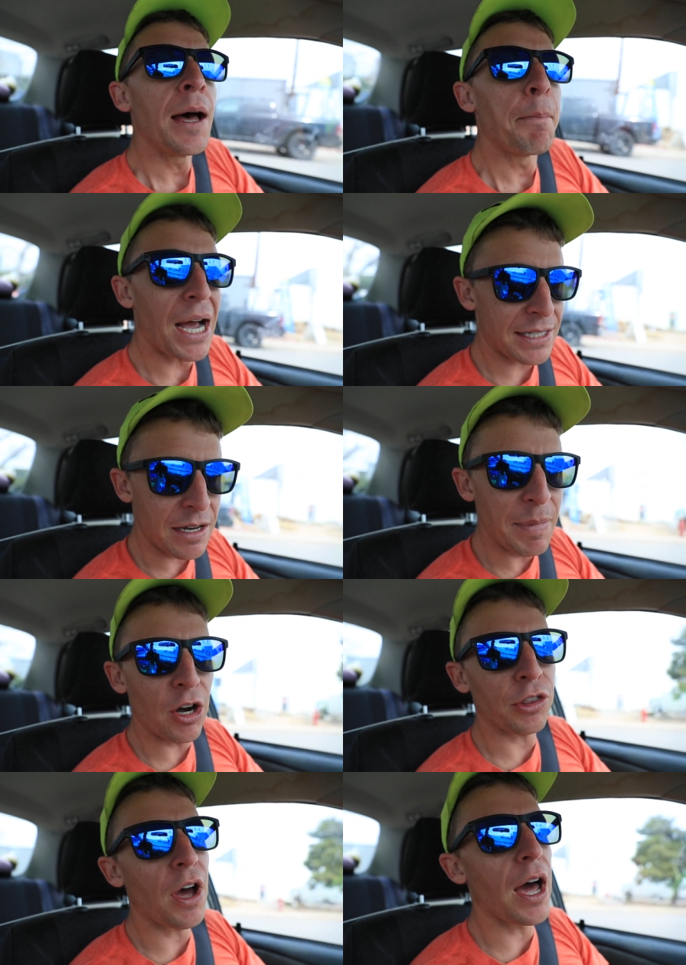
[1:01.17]
Boston
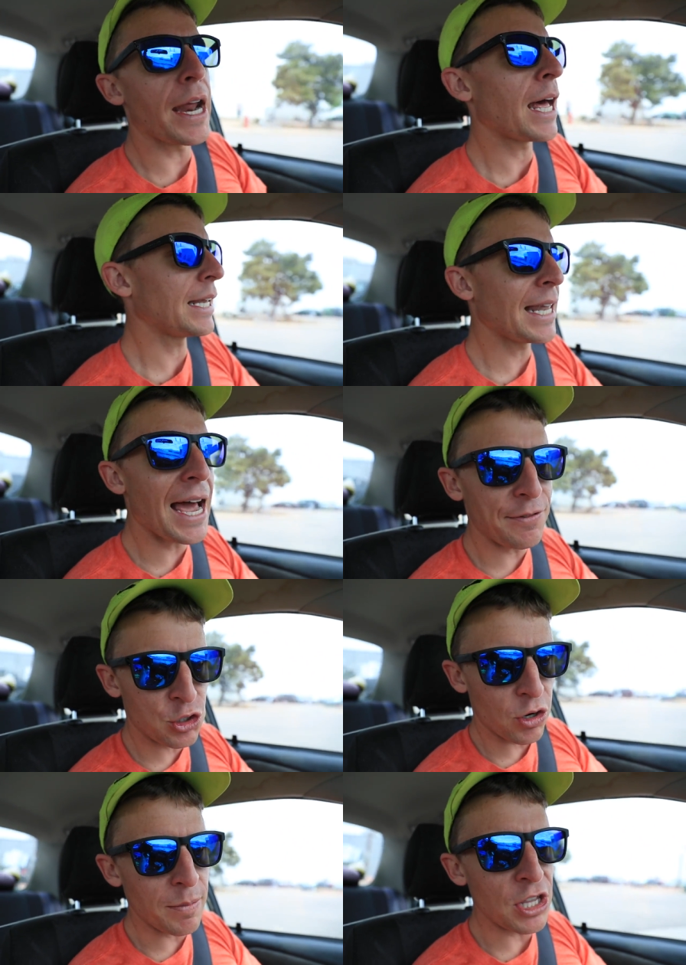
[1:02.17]
Marathon live
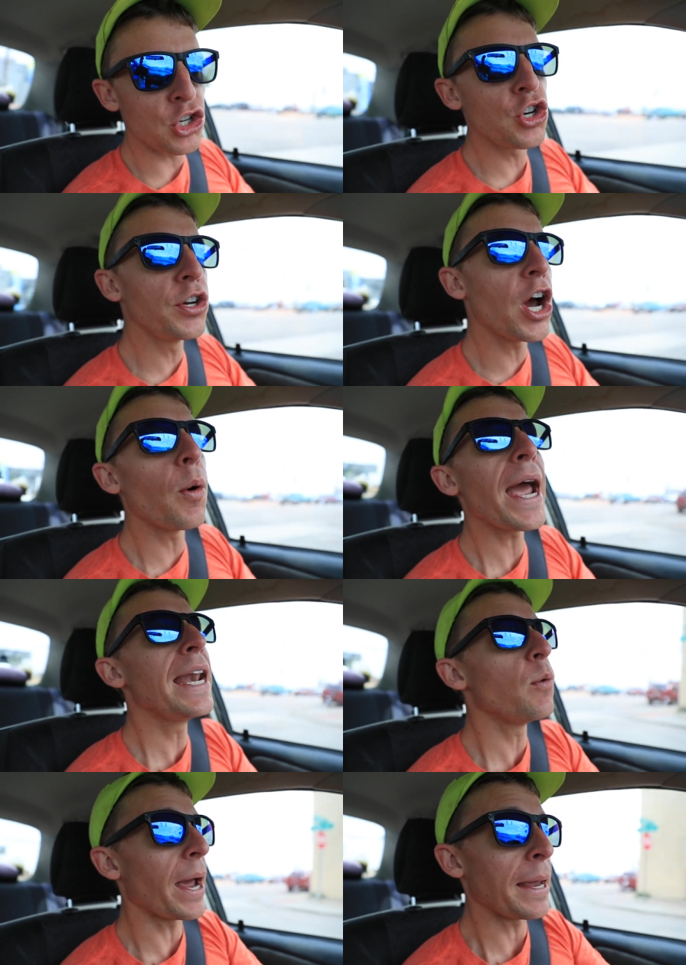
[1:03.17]
stream in the studio.
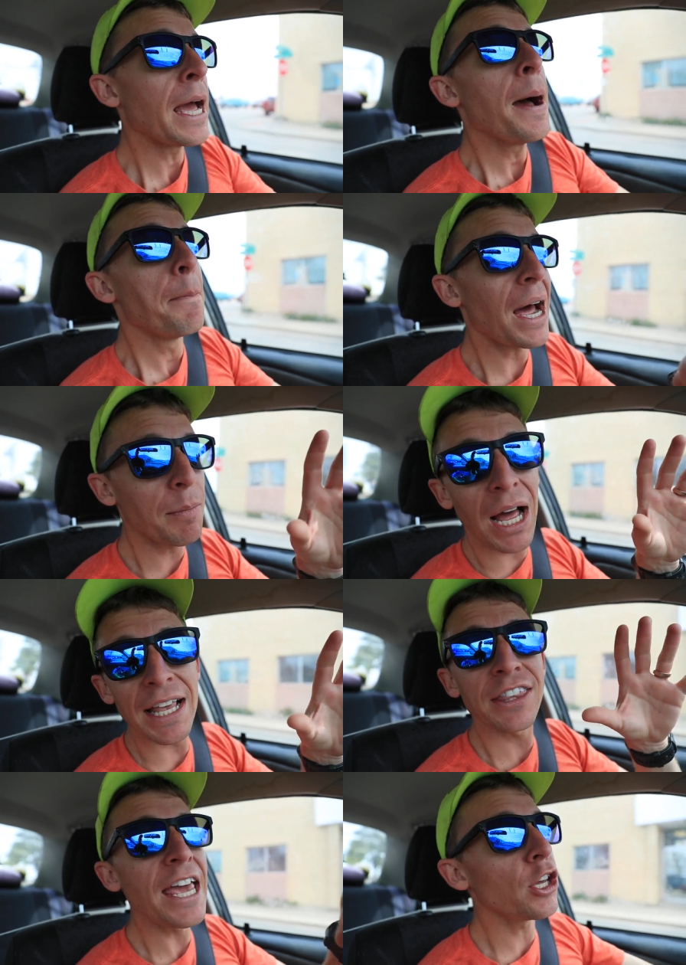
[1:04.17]
Anyway, bottom
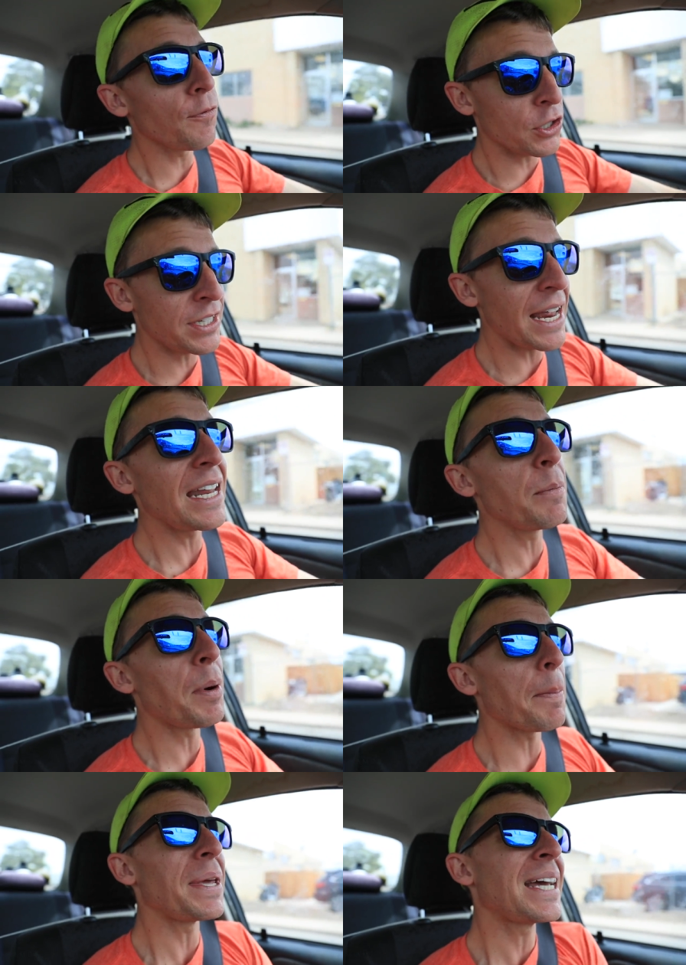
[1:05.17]
line, thank you for sending,
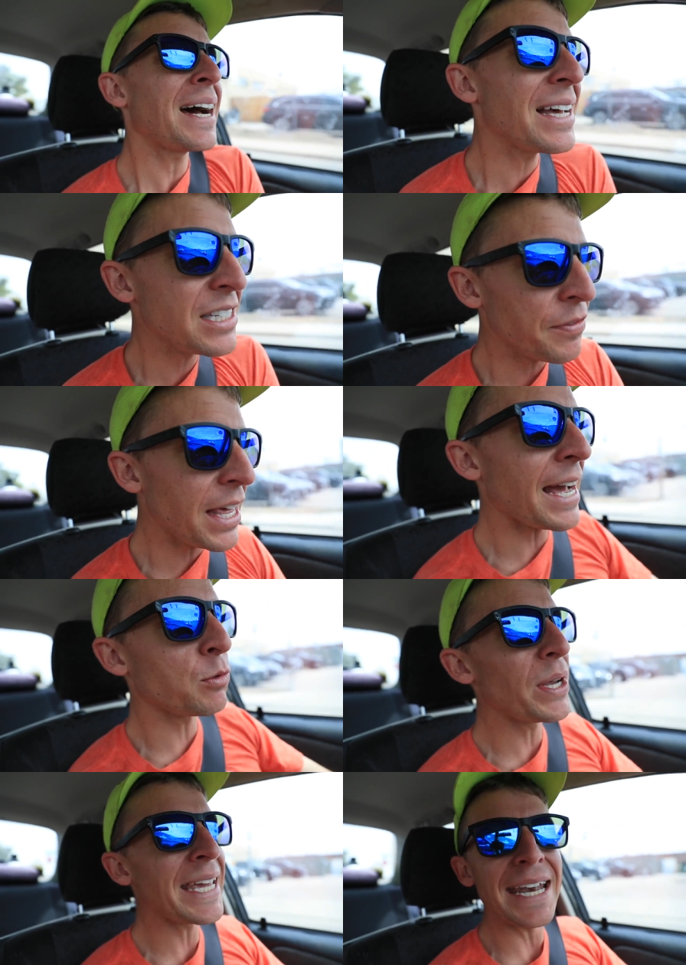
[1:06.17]
but because of
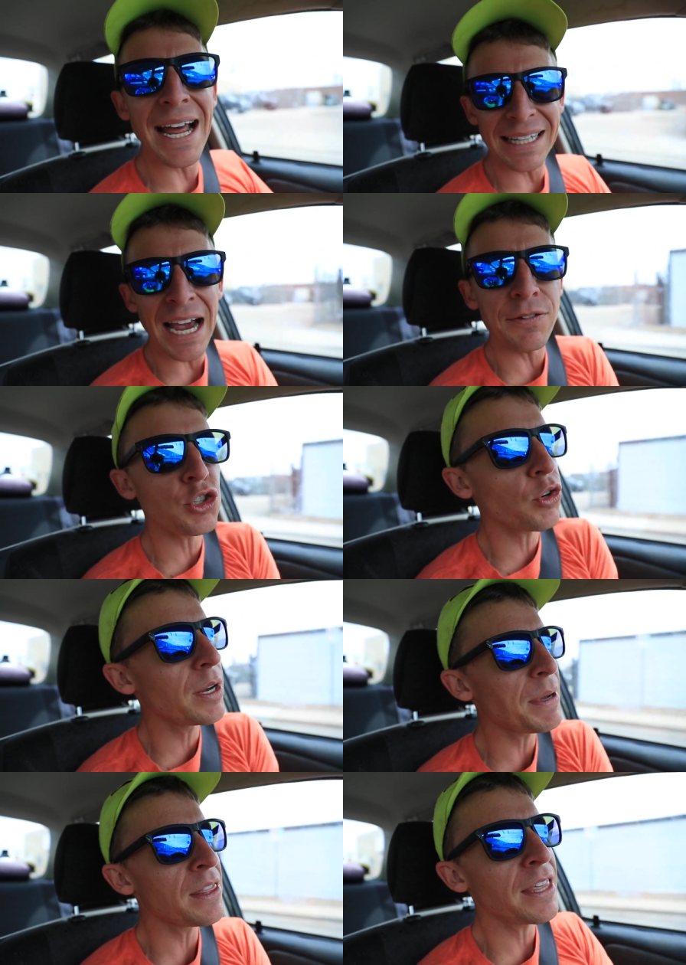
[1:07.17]
that, we cannot live
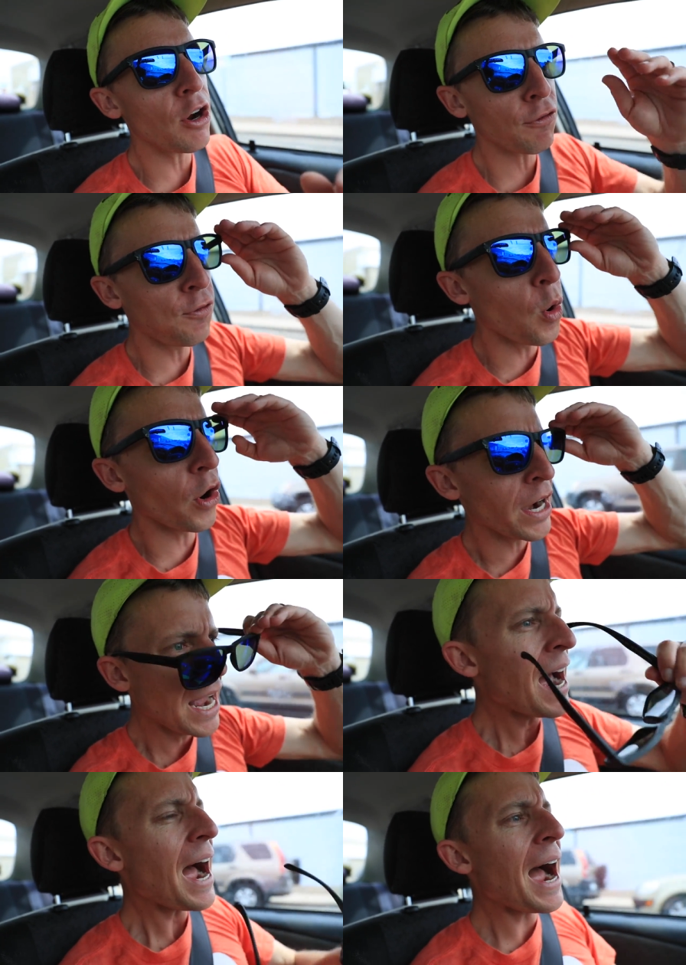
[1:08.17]
stream, and therefore
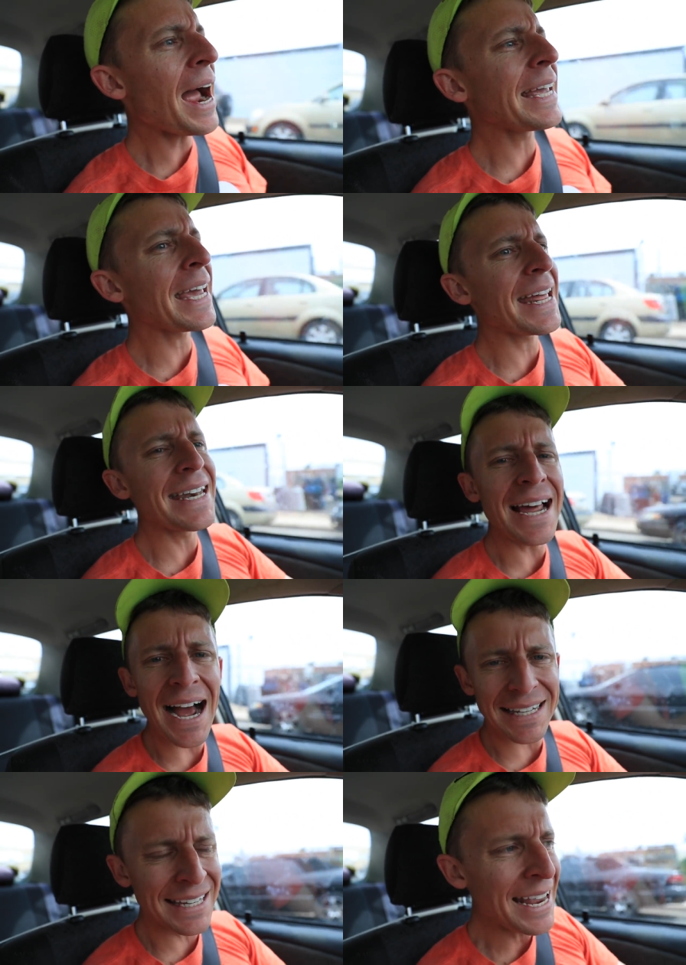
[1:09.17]
I
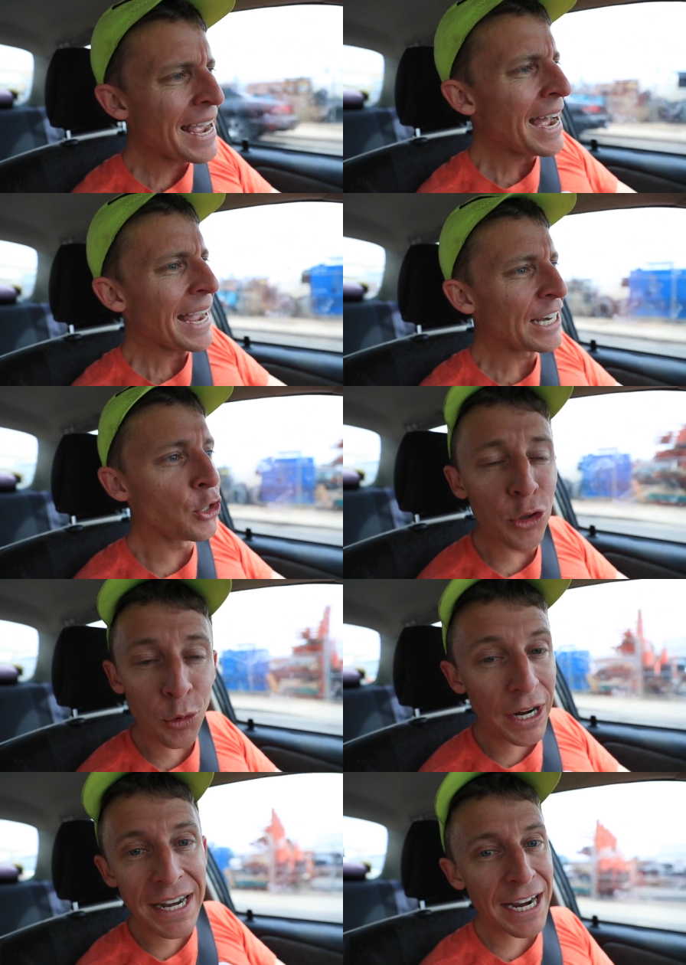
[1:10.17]
cannot do
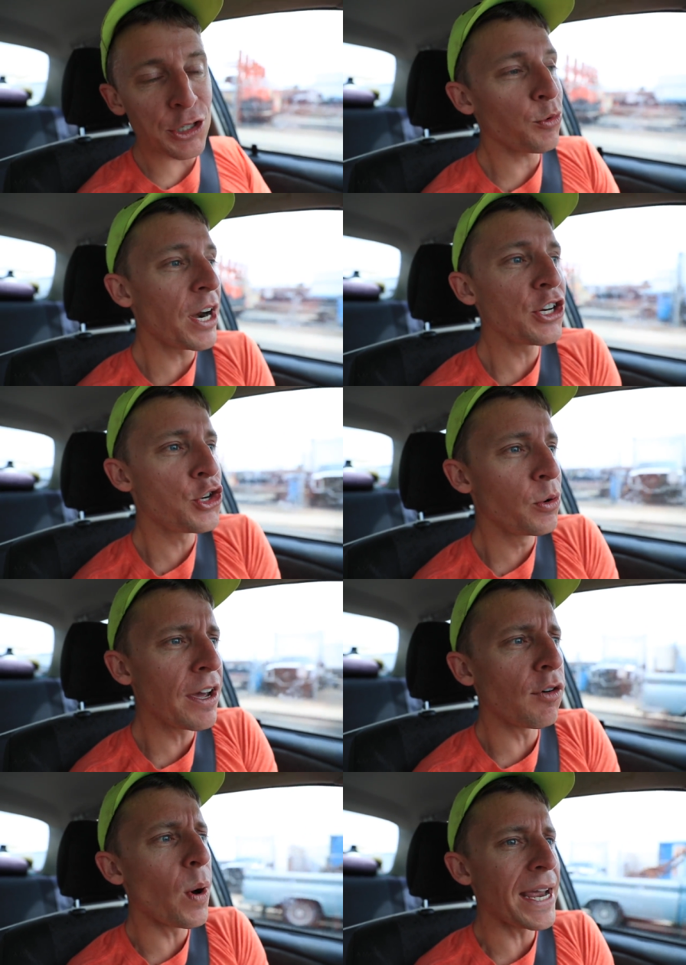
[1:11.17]
the run next running shoe
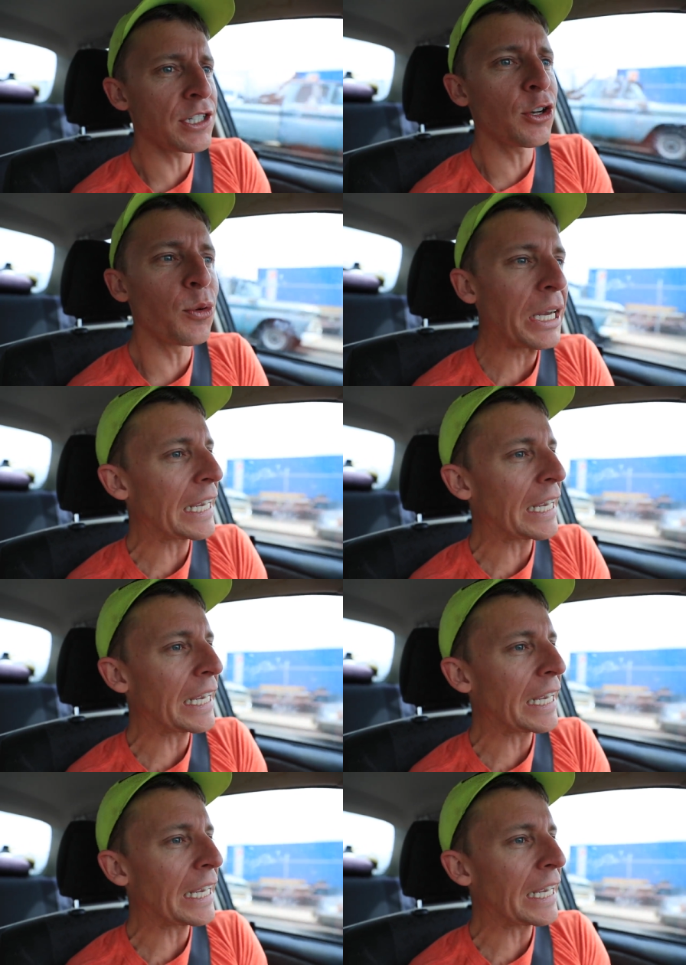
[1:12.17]
giveaway. So